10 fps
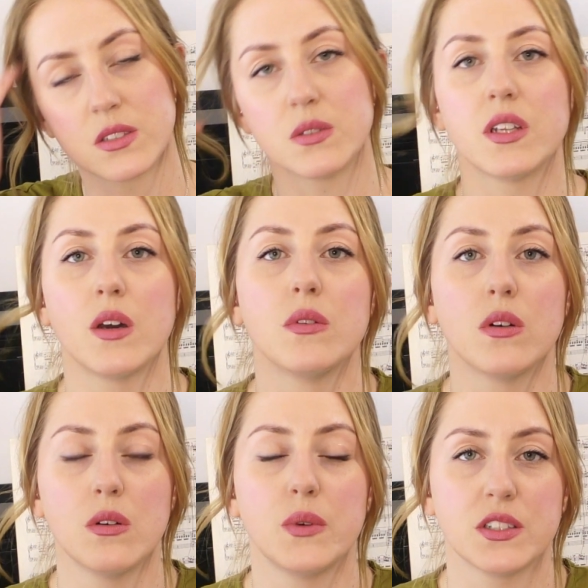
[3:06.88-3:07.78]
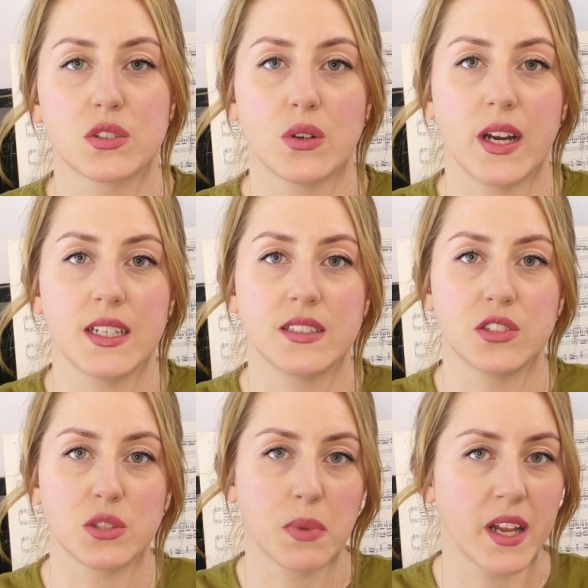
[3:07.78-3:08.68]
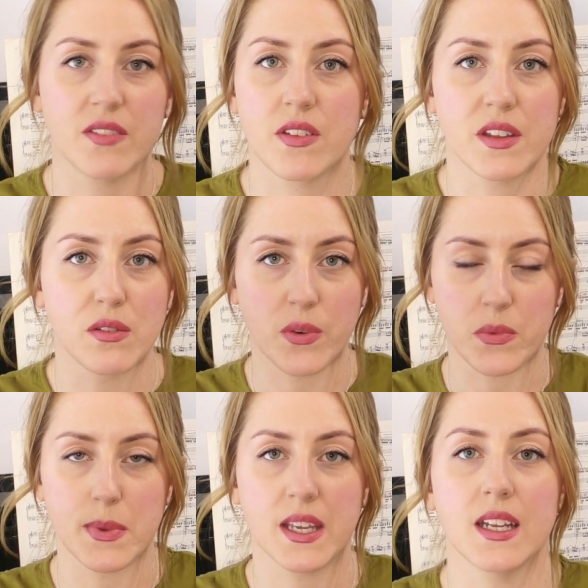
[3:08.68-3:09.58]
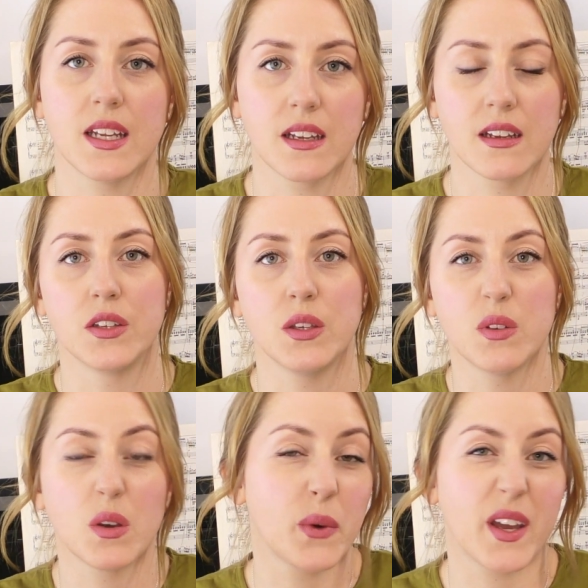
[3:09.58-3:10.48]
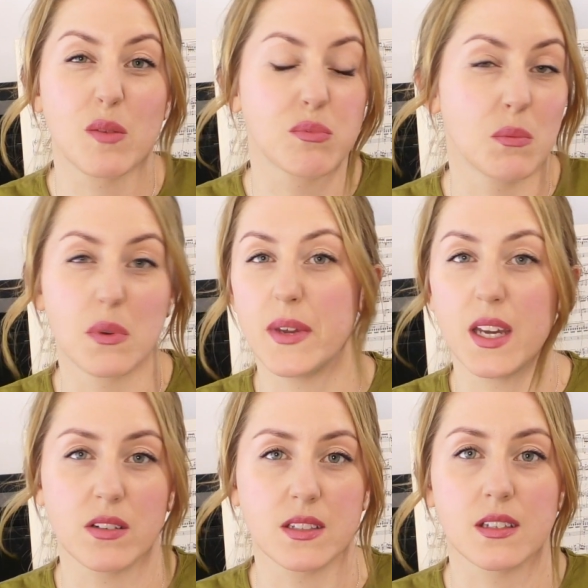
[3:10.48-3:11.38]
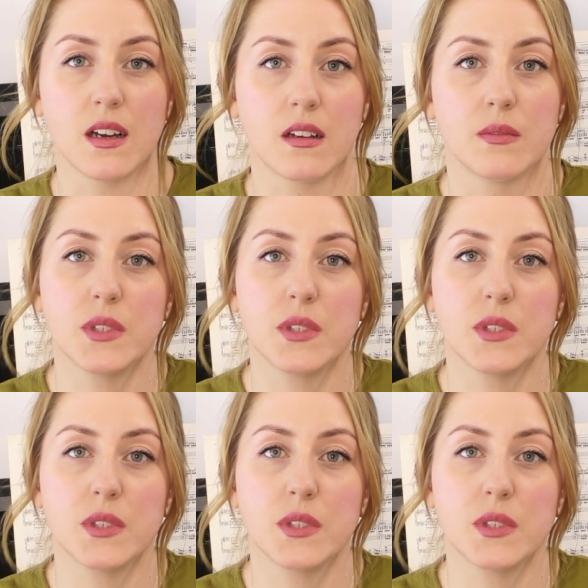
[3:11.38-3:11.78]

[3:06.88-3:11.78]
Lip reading: So don't always try to just play everything from the beginning. You know where your problem areas are.